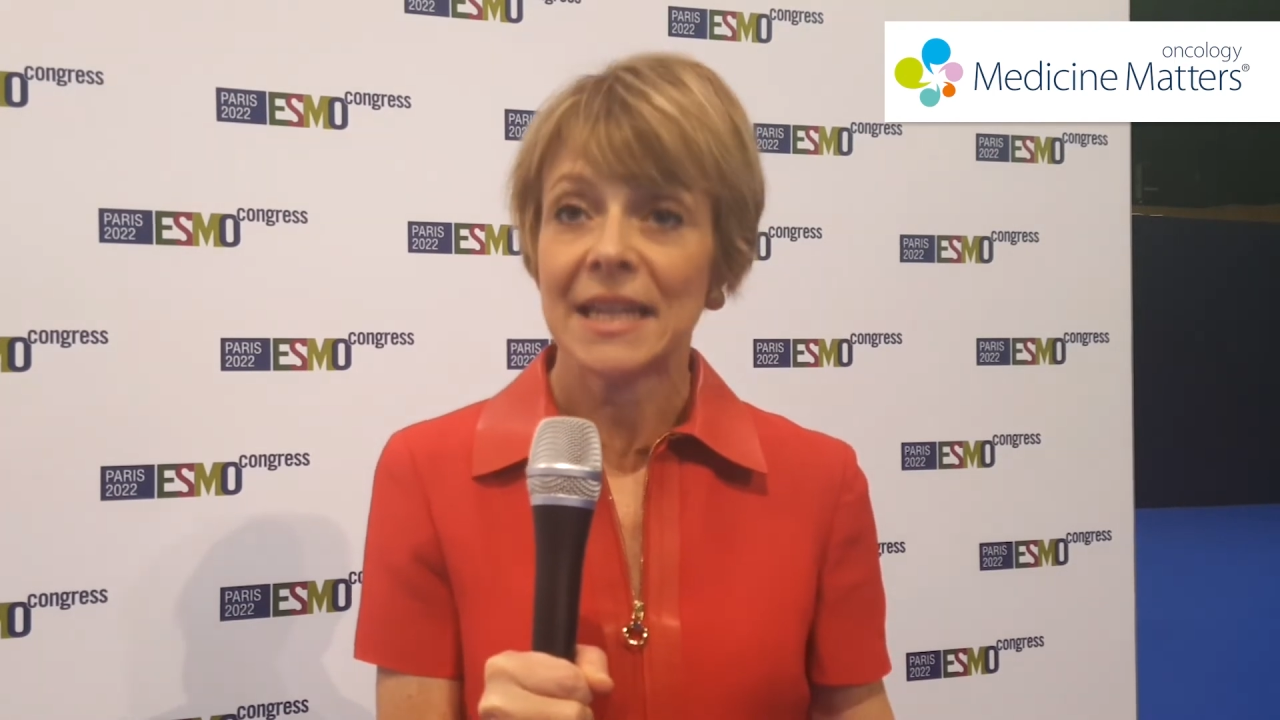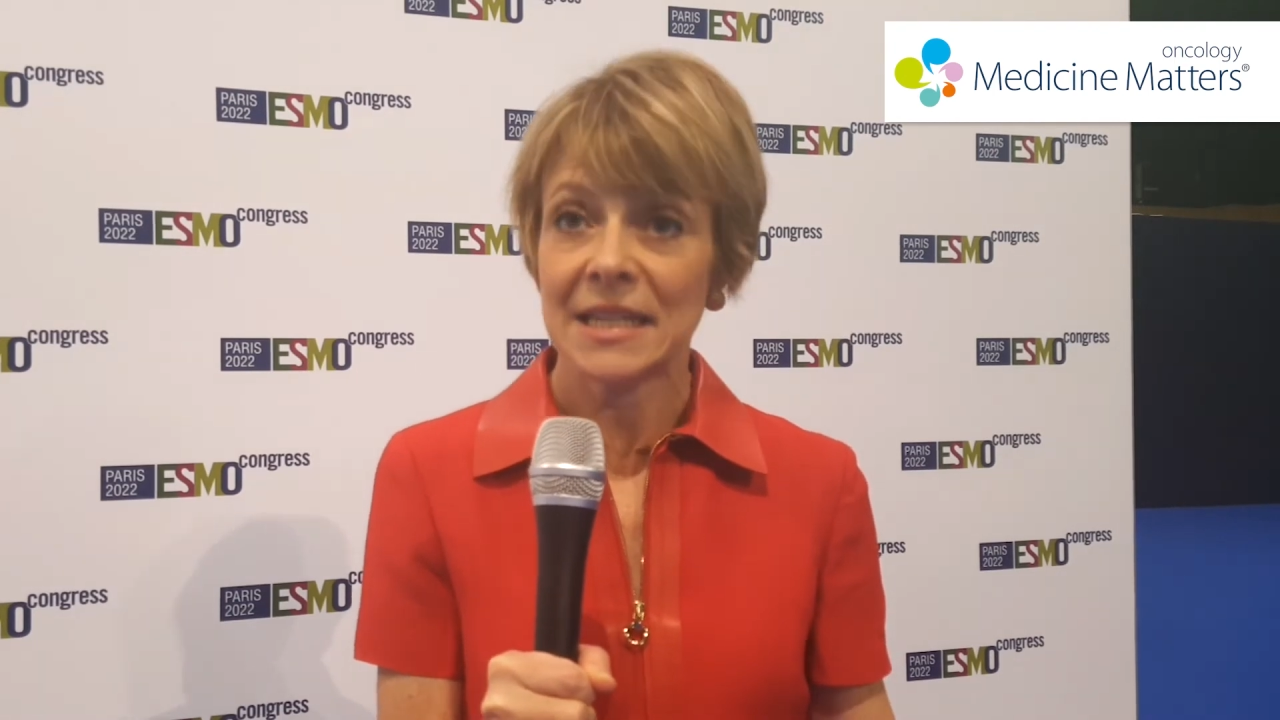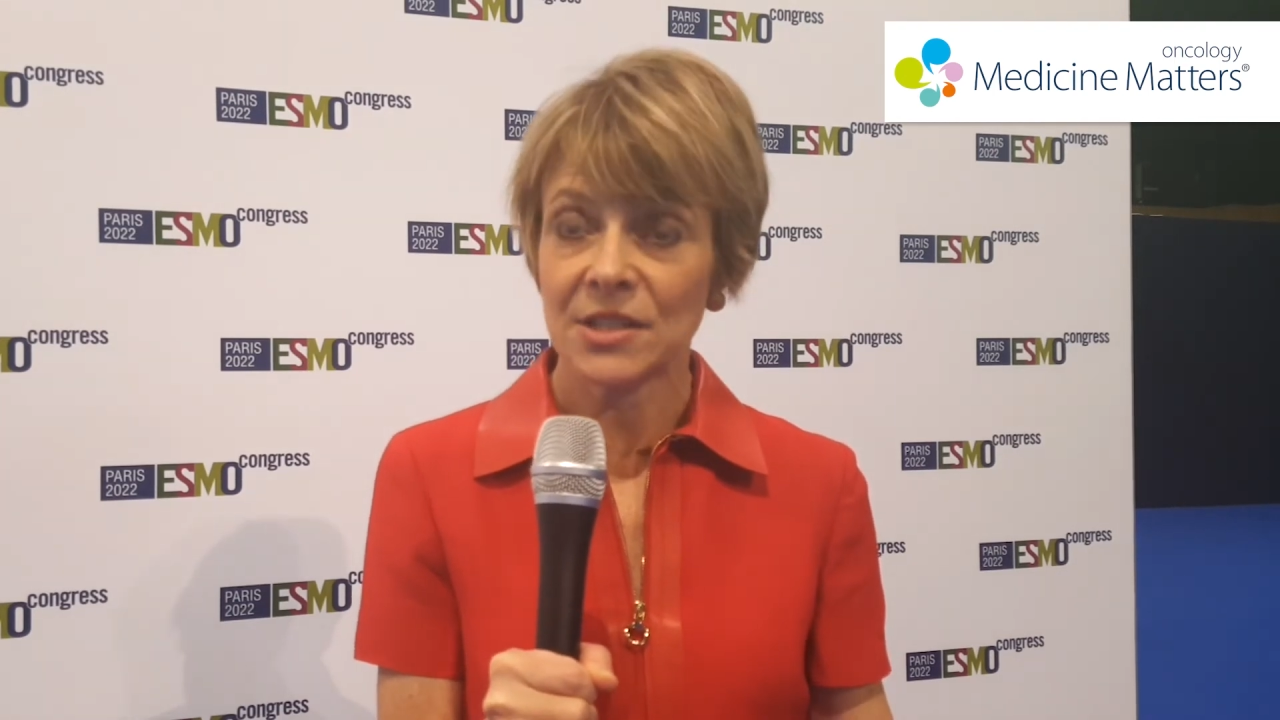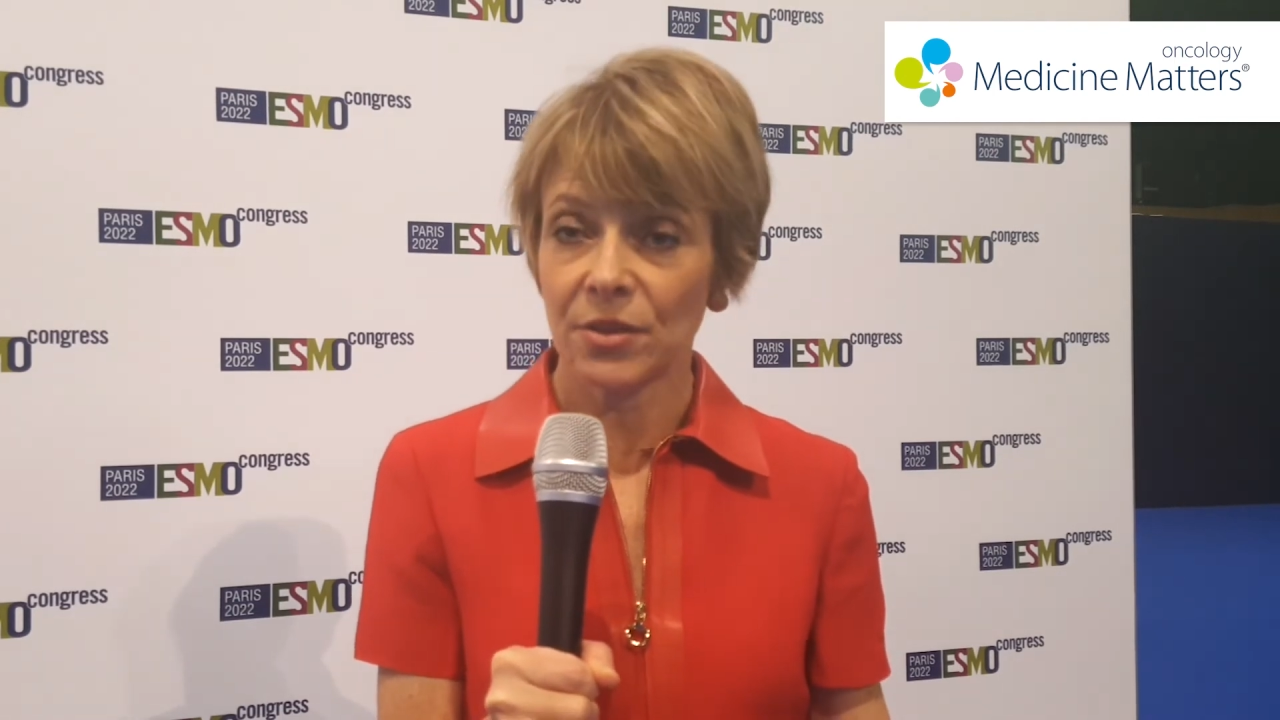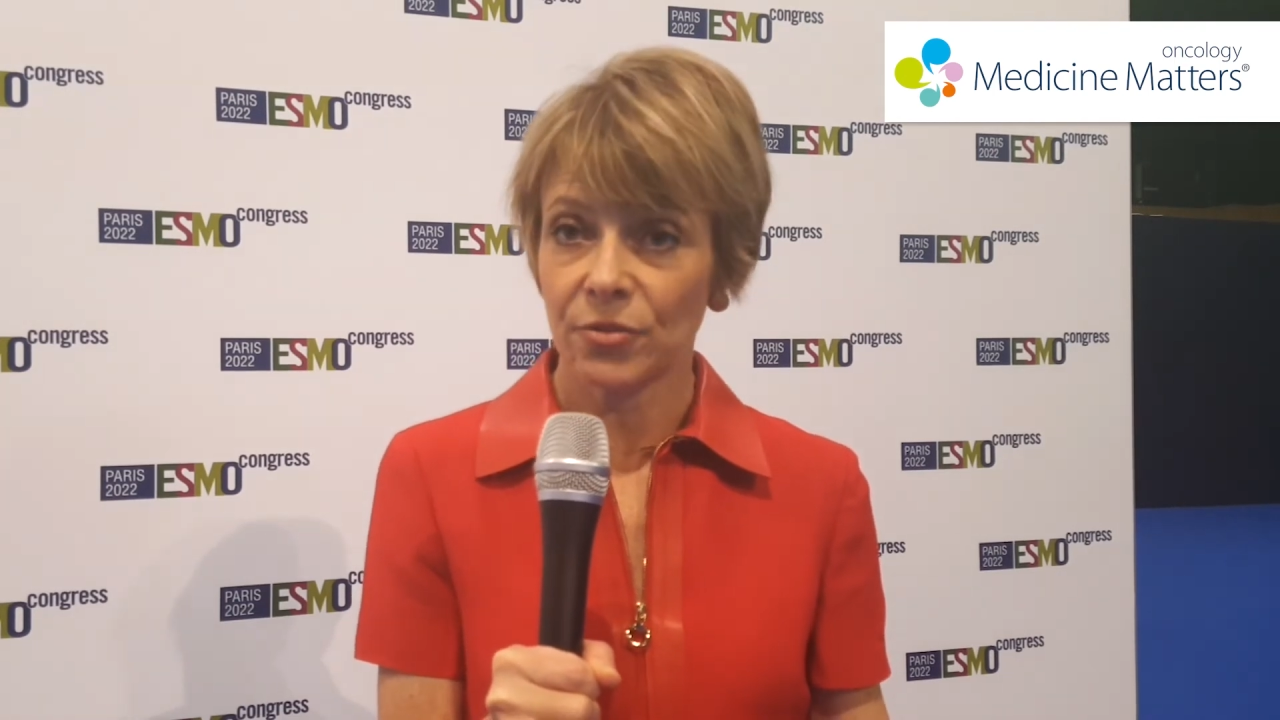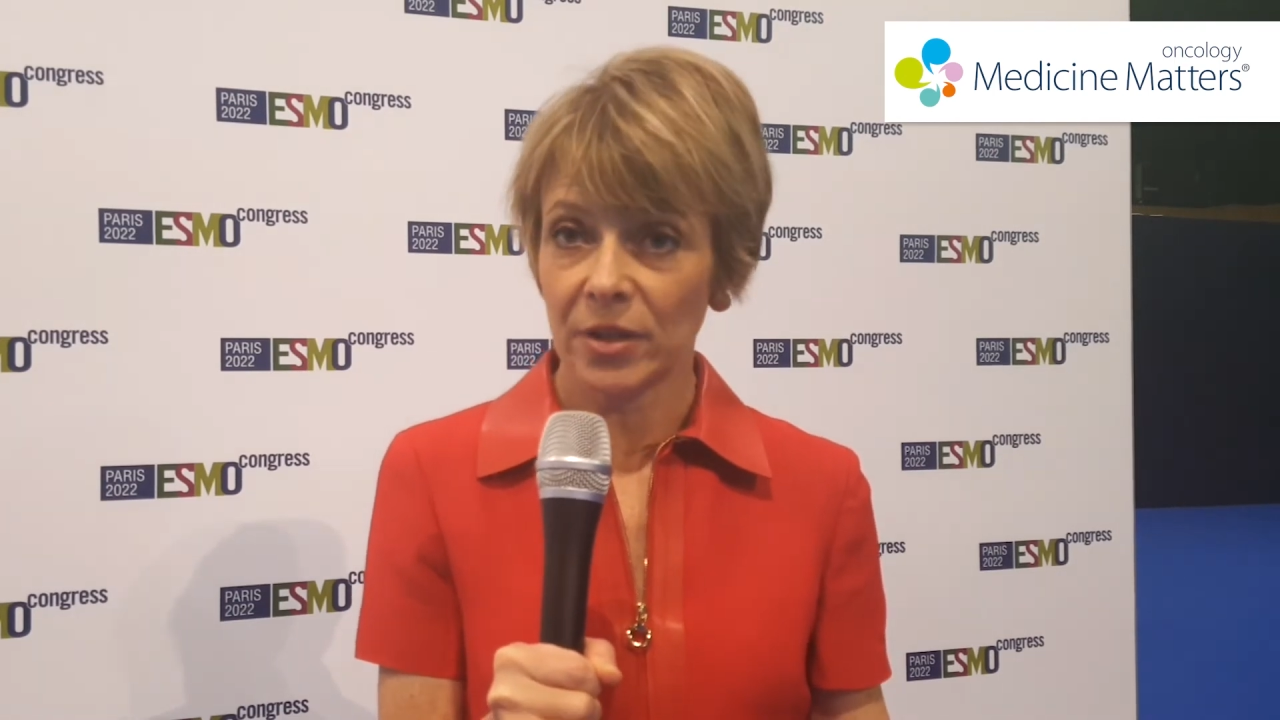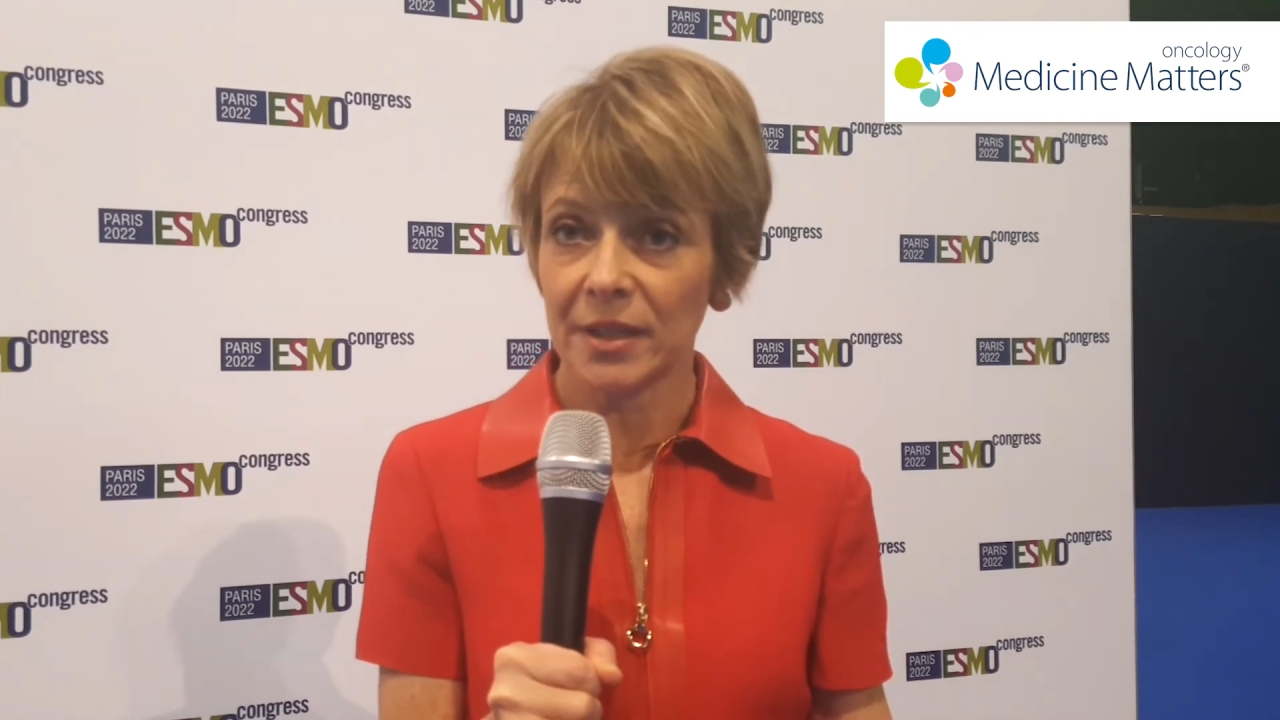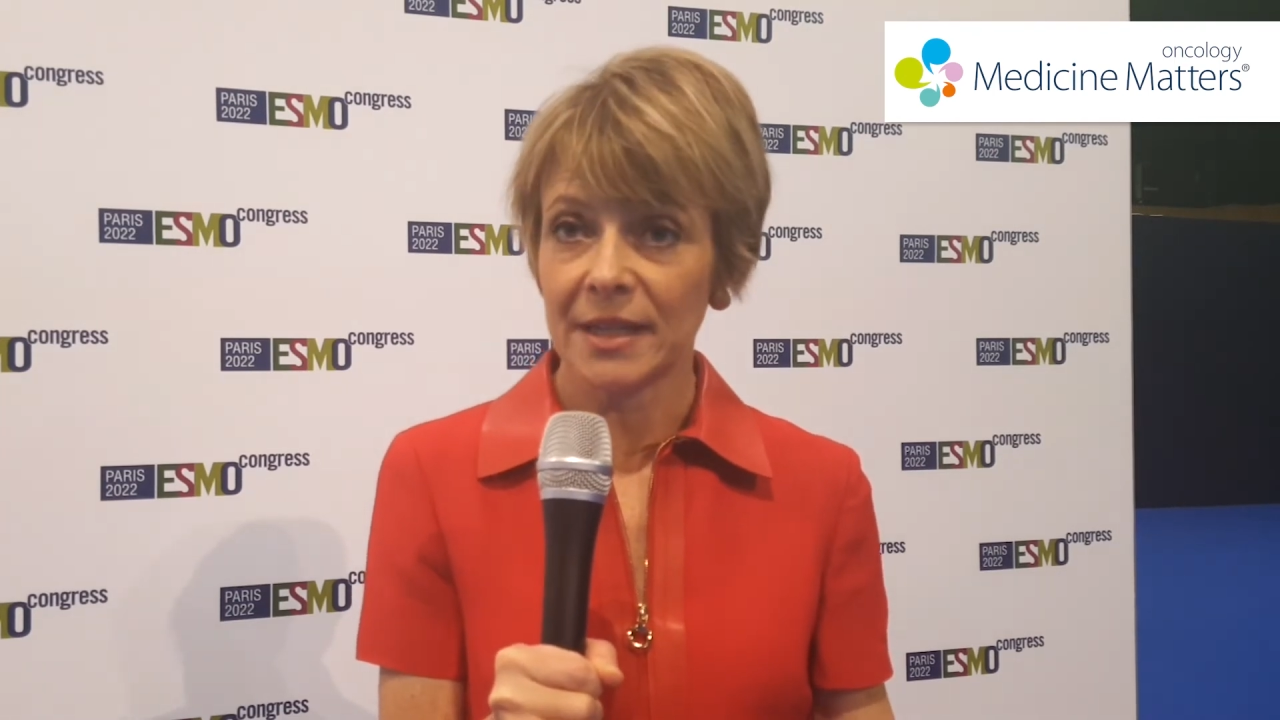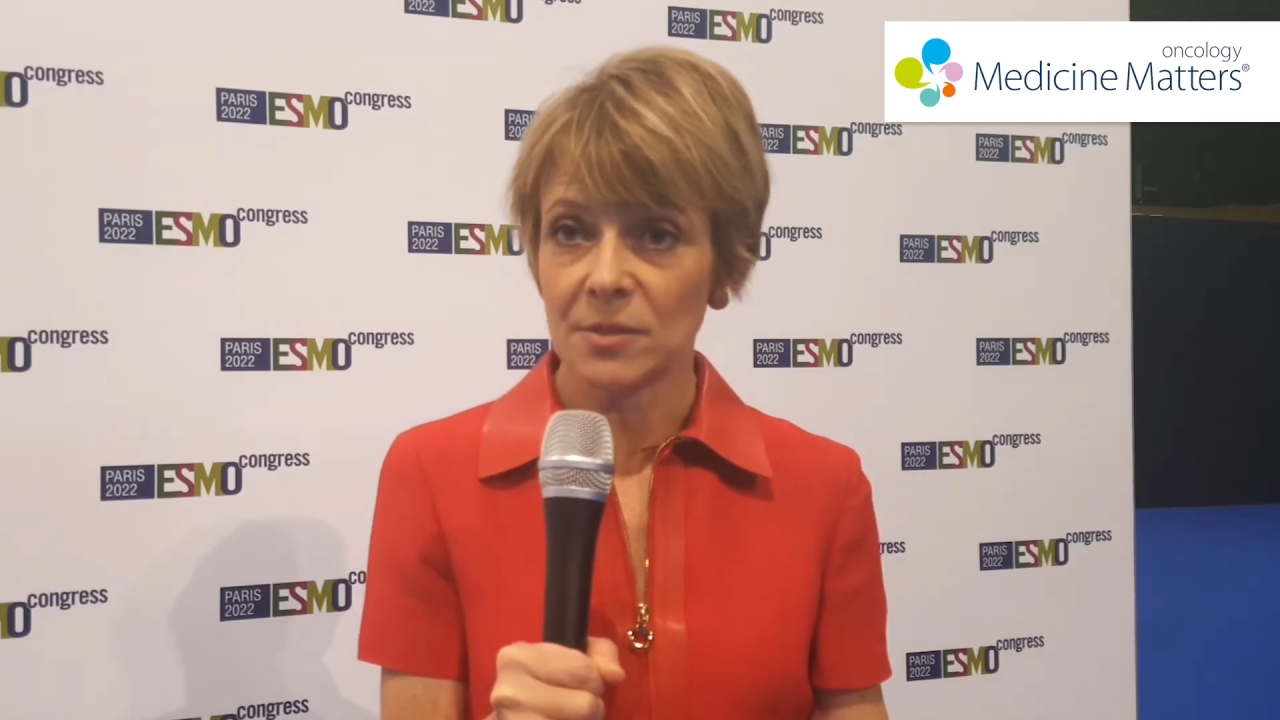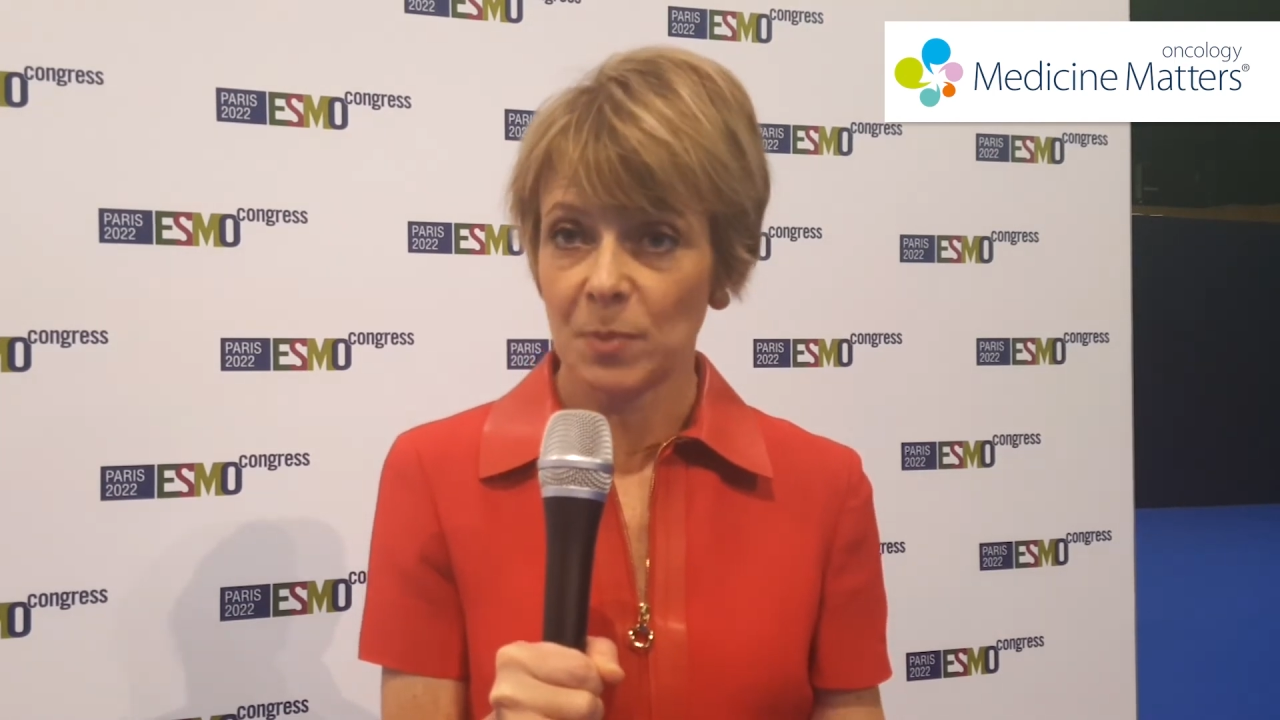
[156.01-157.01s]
into the frontline